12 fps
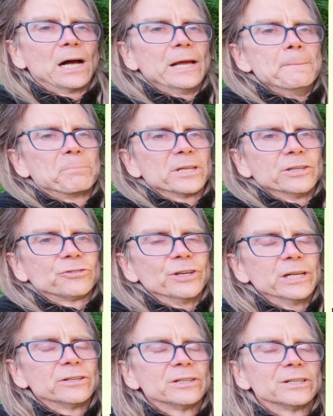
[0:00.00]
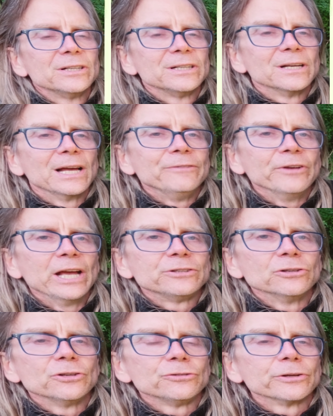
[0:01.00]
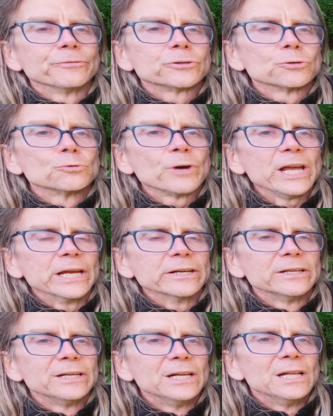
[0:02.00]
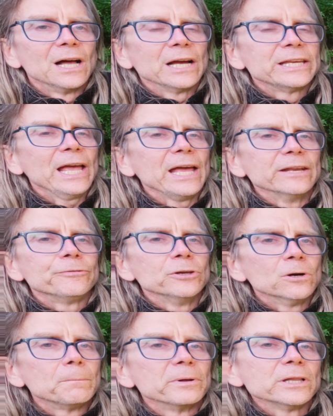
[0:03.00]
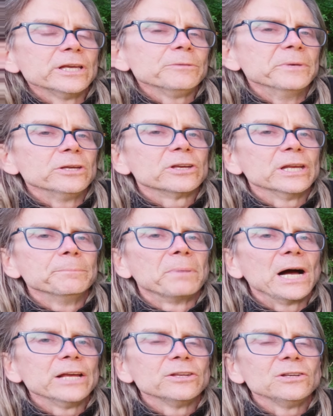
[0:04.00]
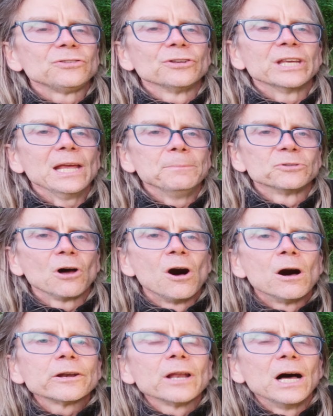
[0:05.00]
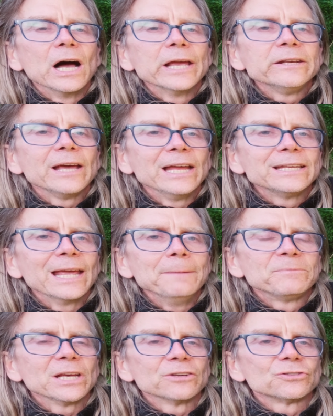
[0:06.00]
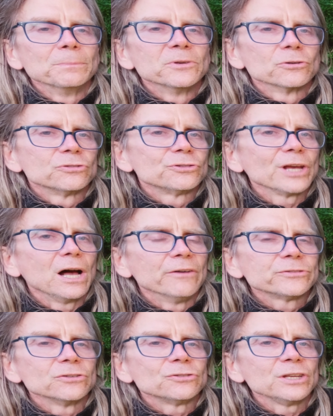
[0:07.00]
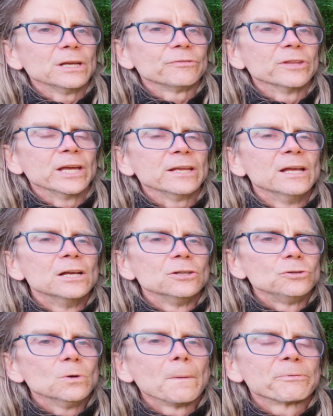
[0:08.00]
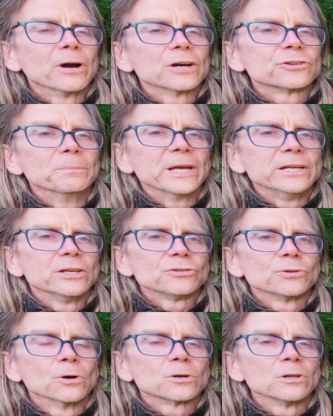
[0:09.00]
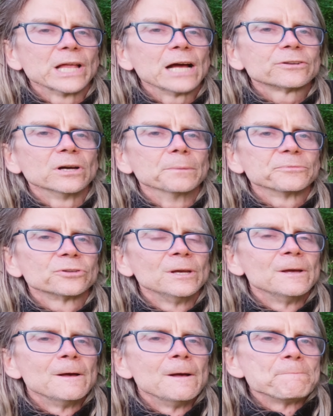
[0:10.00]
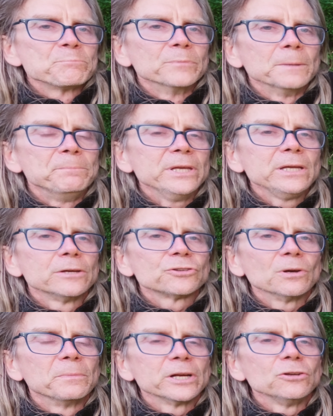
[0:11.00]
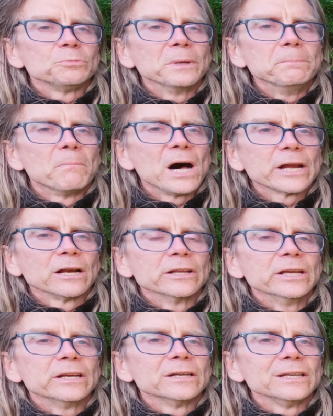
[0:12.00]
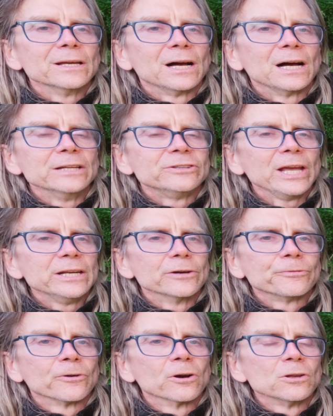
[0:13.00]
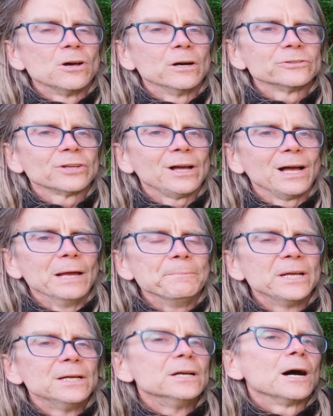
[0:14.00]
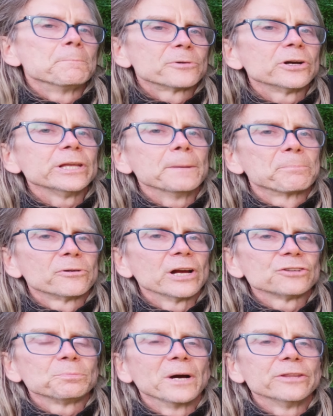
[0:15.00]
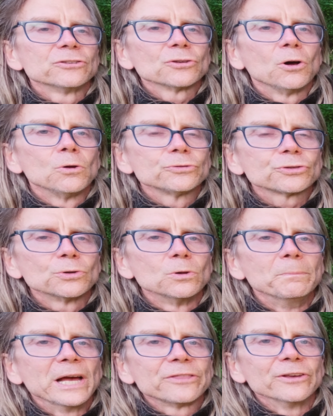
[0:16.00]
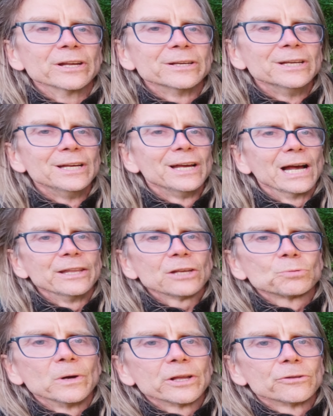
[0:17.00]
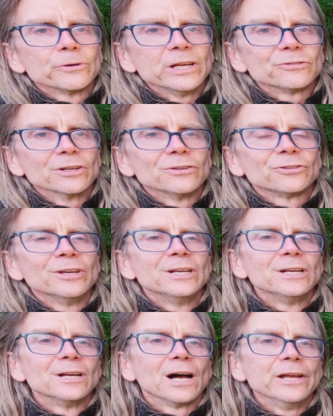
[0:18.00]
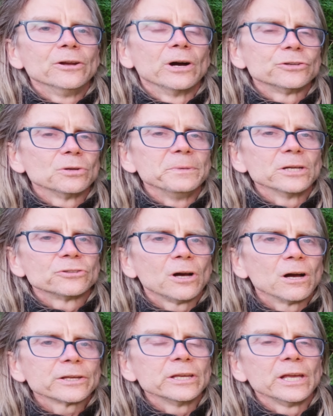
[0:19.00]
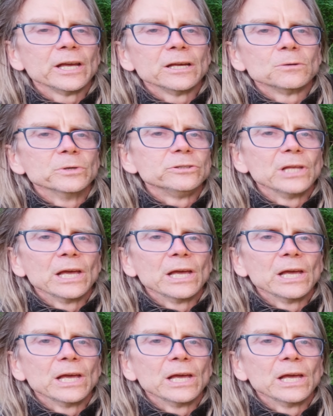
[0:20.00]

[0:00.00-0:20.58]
implicit advantages of terrain. Again, if you don't believe me, you can buy these games online and game test them yourself to see if they do approximate historical outcomes. But being as somebody who's been modeling data for a long time, I'm pretty impressed by this old school method. And that's one of the reasons I know I should be a talking head with